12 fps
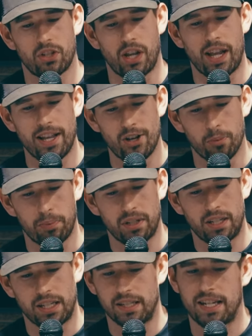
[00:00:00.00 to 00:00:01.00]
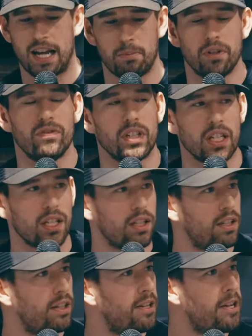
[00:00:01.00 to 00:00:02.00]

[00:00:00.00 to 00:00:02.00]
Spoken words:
to help in time of need."